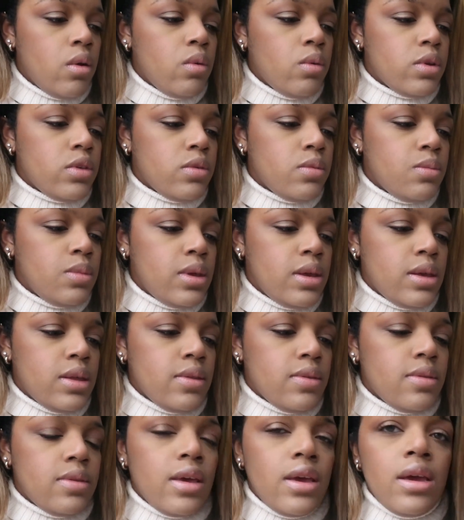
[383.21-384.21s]
which
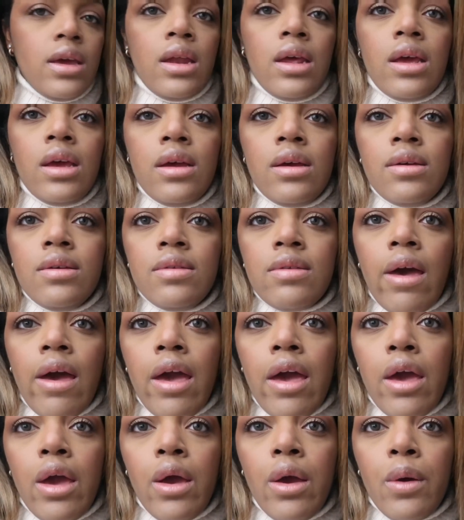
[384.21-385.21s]
means it is
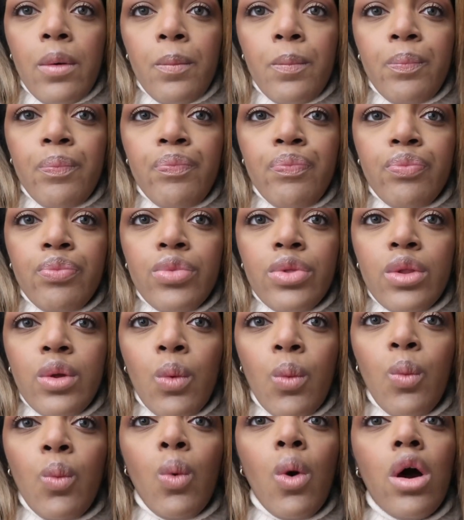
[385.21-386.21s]
a
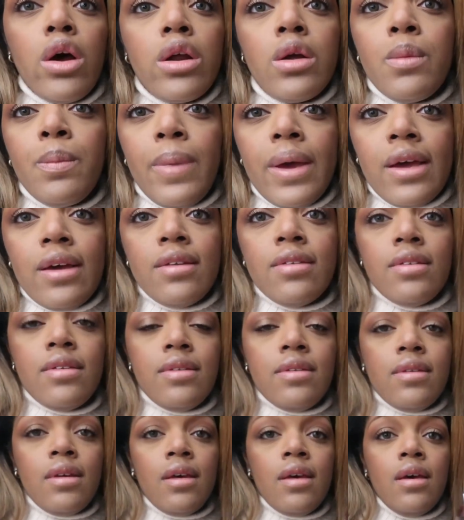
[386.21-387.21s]

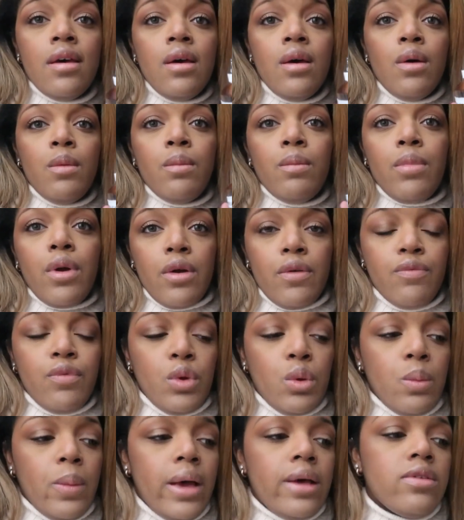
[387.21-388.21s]
water-based
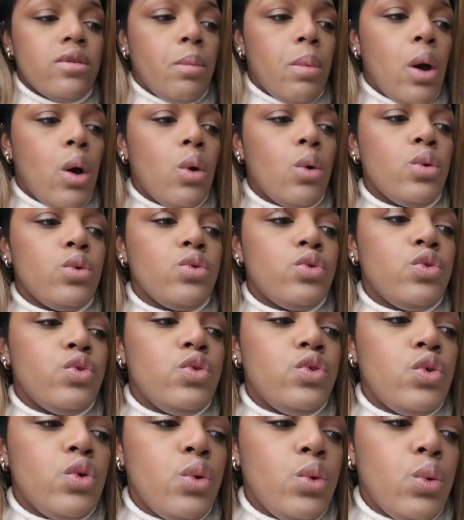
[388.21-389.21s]
perfume as
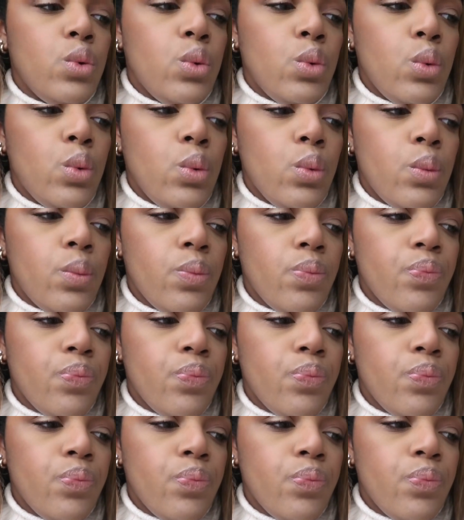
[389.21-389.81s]
opposed to